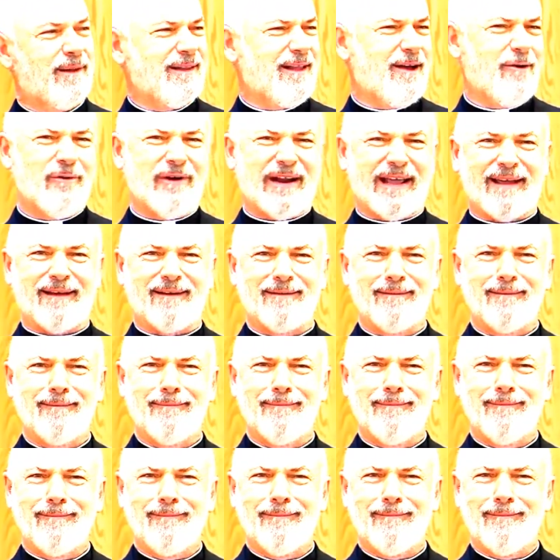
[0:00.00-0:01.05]
Baloney.
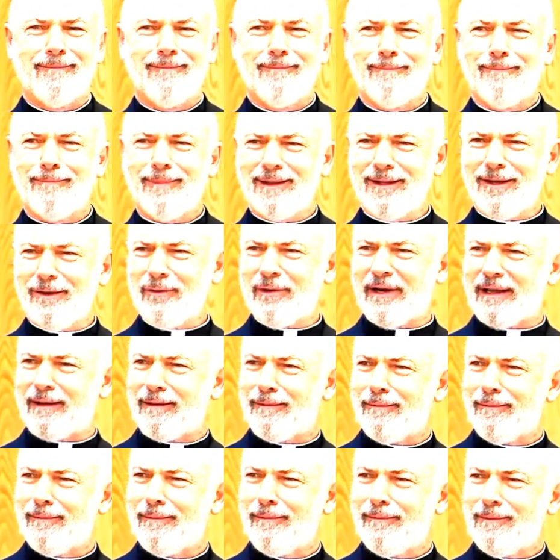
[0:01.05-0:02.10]
Baloney.
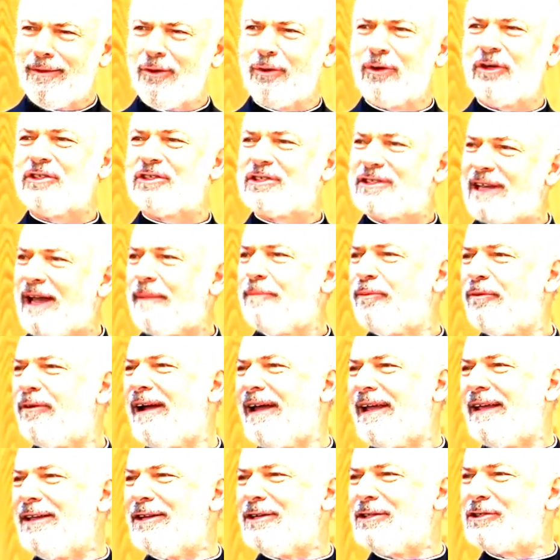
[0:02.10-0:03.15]
You can
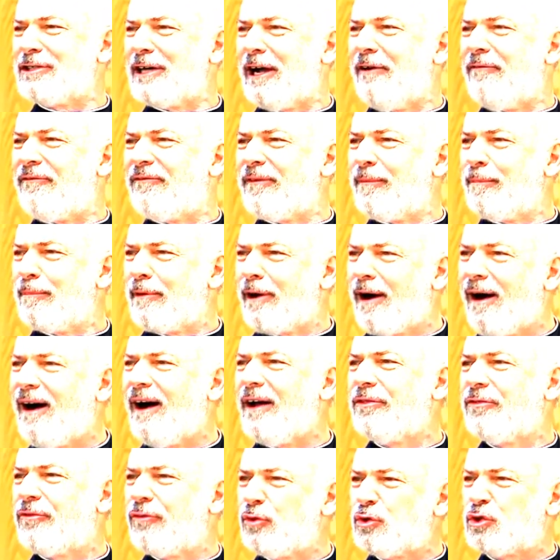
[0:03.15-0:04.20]
separate yourself from
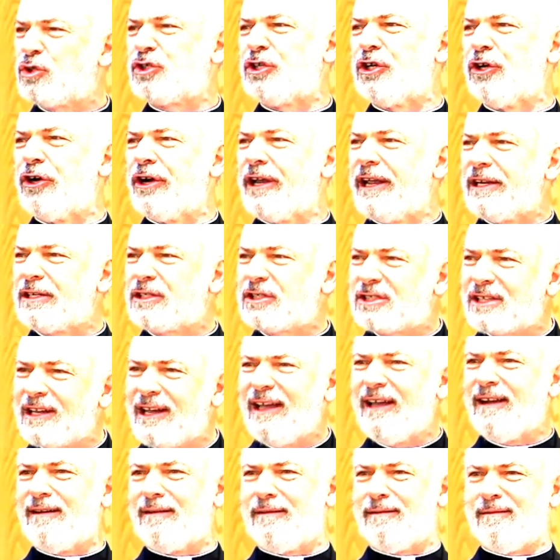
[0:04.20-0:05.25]
God through serious
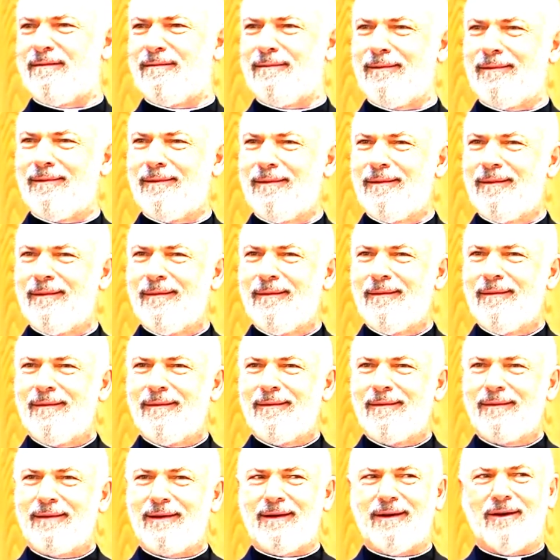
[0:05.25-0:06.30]
sin.
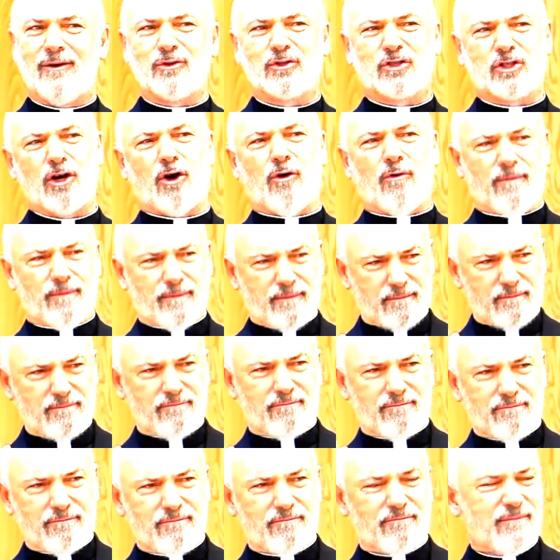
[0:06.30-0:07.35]
You know, so
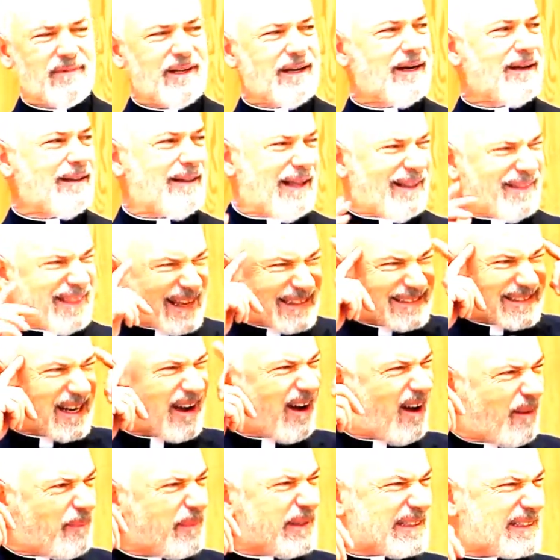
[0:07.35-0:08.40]
you know, that's
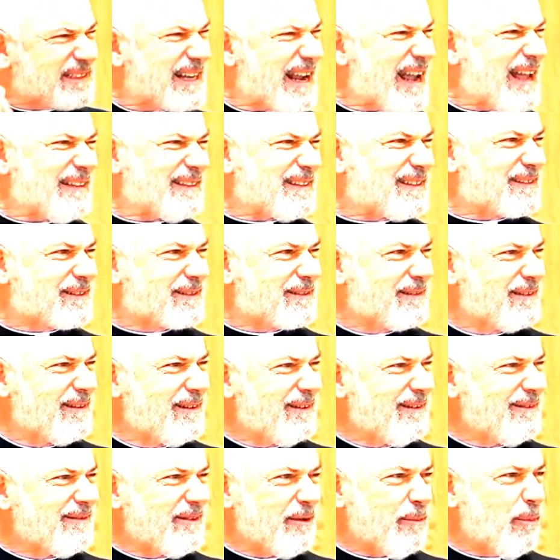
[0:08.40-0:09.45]
common sense
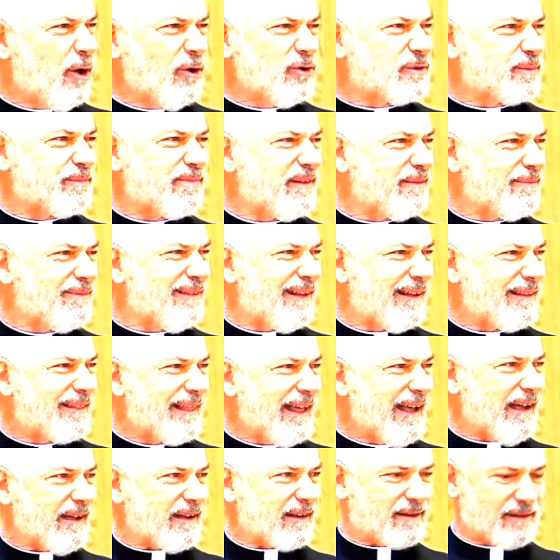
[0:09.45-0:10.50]
to most people, I
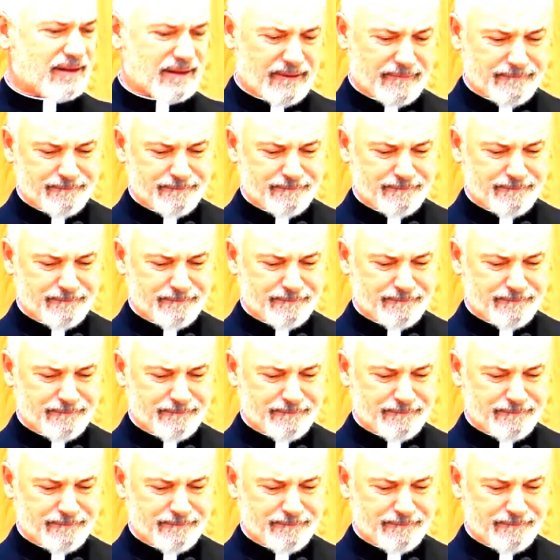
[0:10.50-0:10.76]
think.